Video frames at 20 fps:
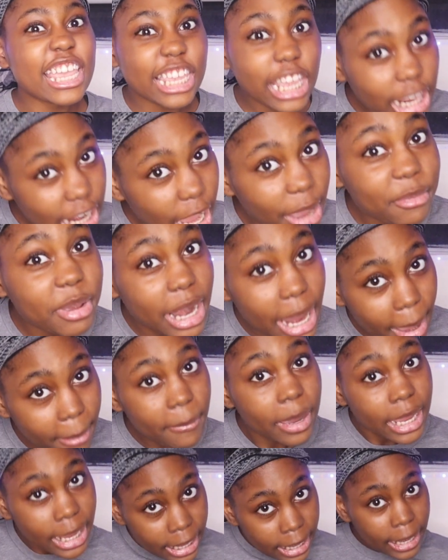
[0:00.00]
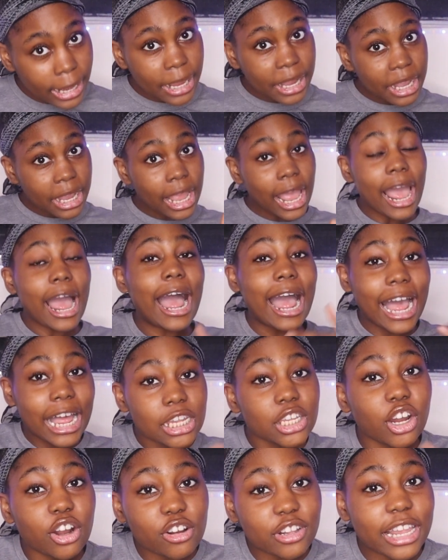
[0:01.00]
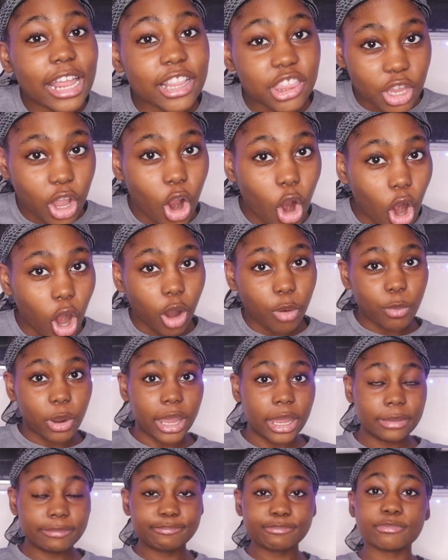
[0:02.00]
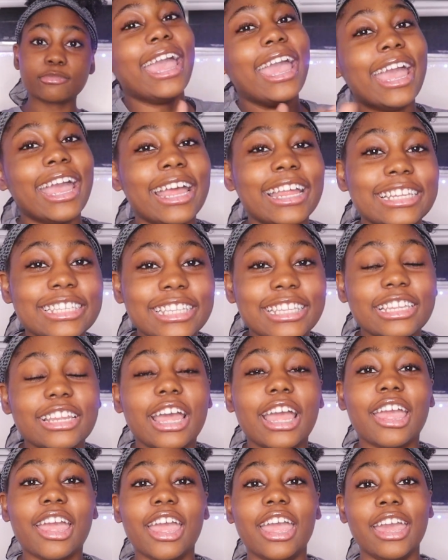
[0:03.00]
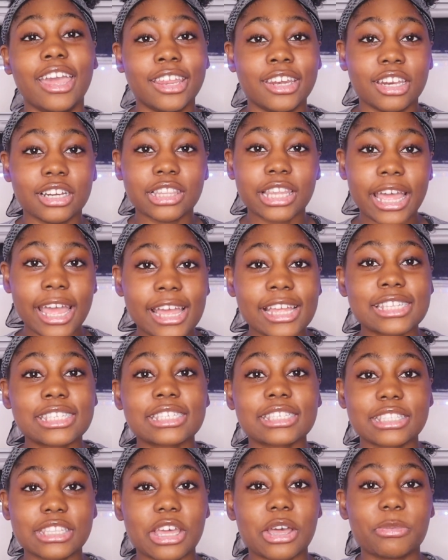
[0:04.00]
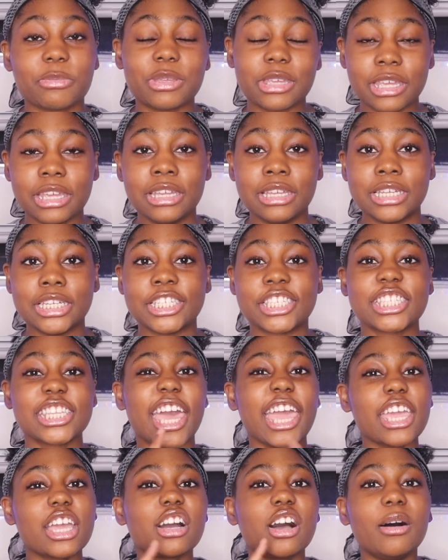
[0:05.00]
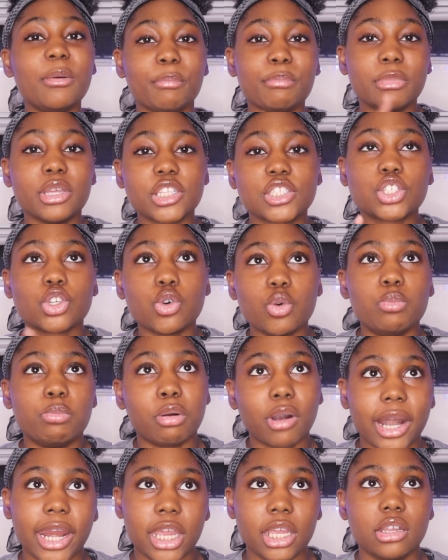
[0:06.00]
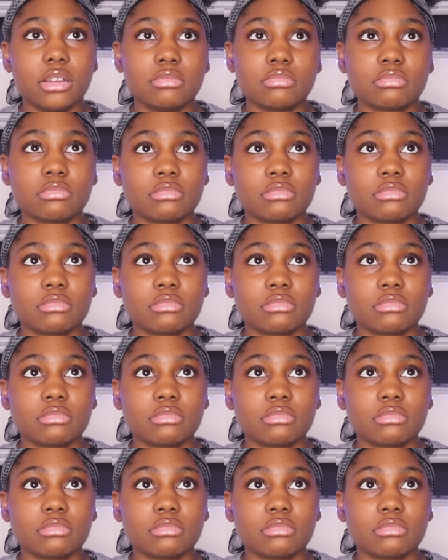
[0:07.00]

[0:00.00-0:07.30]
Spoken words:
You know what I mean? I learned that the hard way. And the last step is take a mental break